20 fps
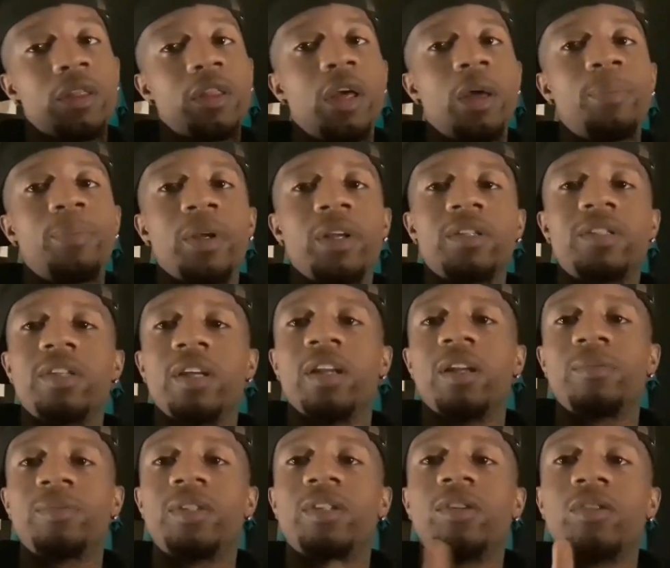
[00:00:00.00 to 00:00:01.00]
That being
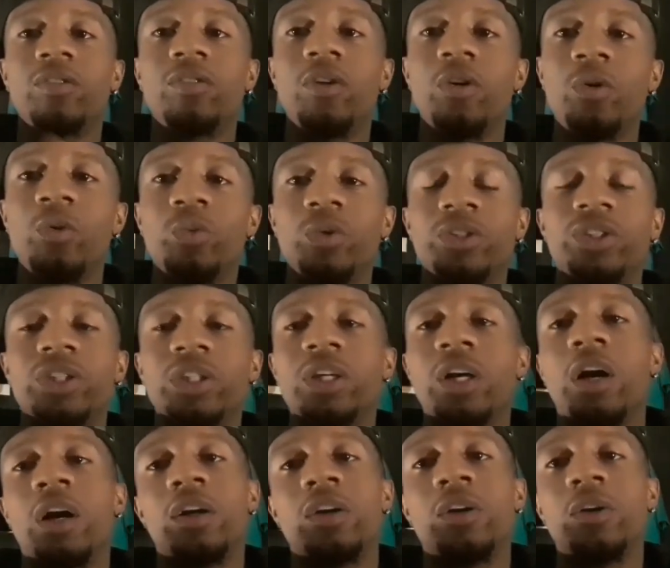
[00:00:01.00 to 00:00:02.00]
said, I'm still going with
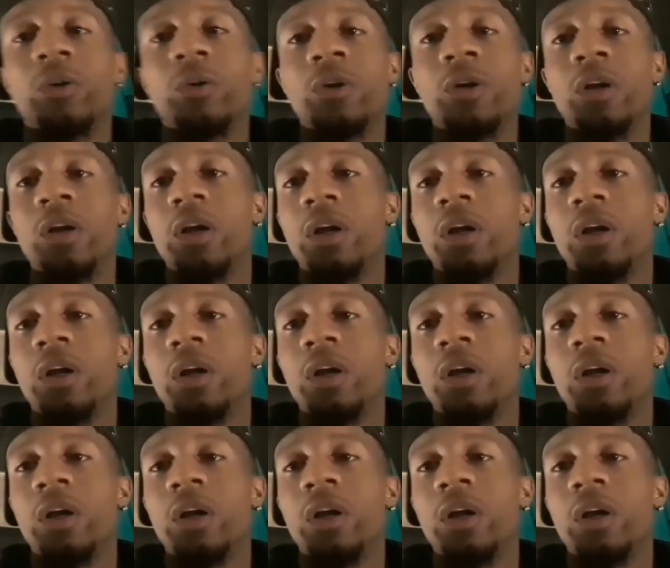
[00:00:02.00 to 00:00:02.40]
Chicago.